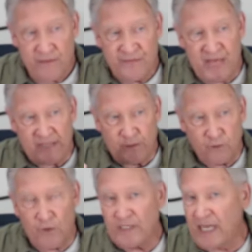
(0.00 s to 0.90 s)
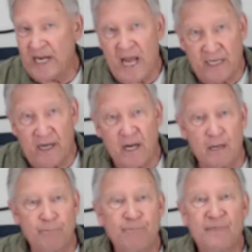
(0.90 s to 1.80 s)
that the Lord cannot
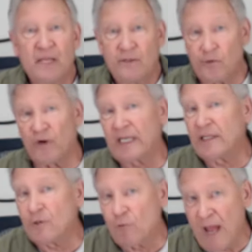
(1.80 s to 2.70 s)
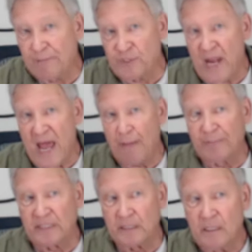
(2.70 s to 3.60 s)
come, nor can the rapture
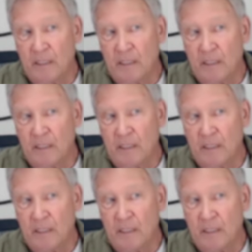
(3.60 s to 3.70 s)
happen